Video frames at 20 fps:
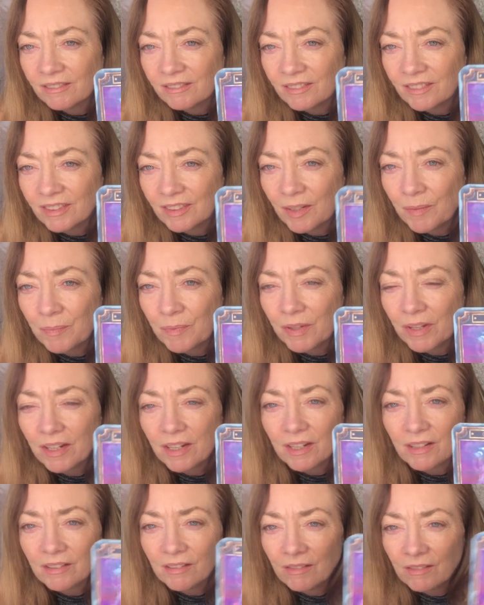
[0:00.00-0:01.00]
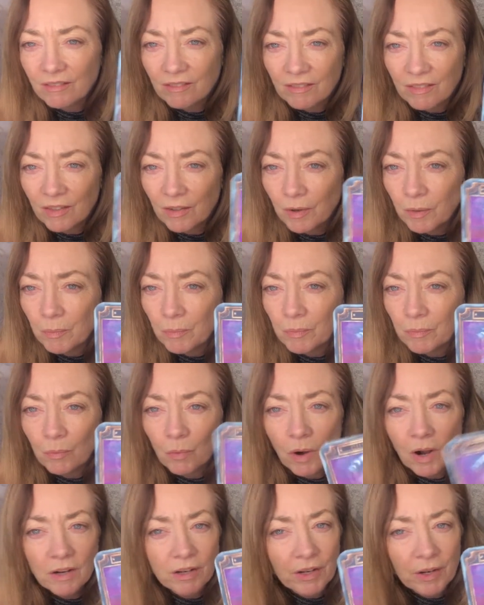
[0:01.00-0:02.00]
Something, you know,
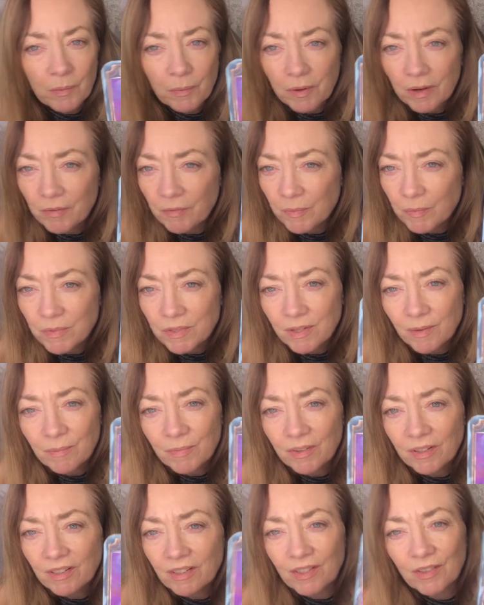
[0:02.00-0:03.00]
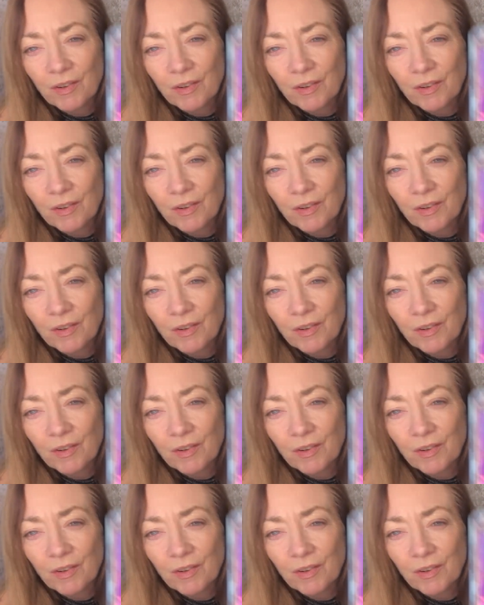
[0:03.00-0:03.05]
walking away from something to